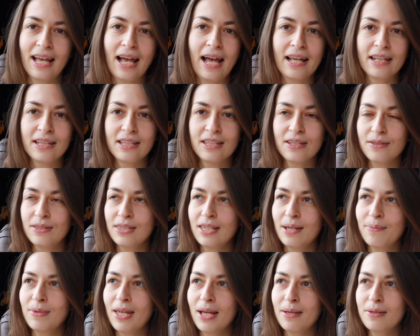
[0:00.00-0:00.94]
And
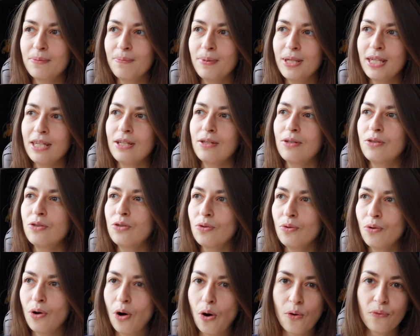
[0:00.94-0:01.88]
sometimes being
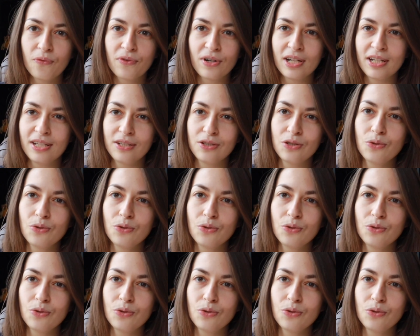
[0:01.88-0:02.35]
overly